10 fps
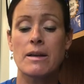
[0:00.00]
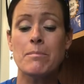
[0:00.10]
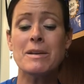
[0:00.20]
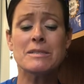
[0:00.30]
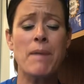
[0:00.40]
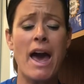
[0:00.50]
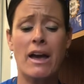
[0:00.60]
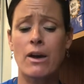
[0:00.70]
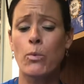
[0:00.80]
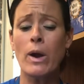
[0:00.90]
Miss
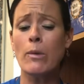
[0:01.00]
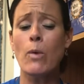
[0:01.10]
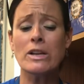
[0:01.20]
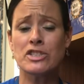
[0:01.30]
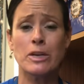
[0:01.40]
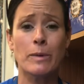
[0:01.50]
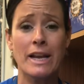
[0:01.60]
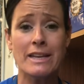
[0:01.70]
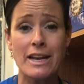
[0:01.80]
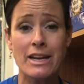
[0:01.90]
Mack, where was she when I
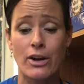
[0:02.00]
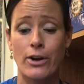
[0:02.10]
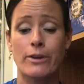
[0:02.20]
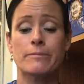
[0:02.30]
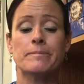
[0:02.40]
needed her?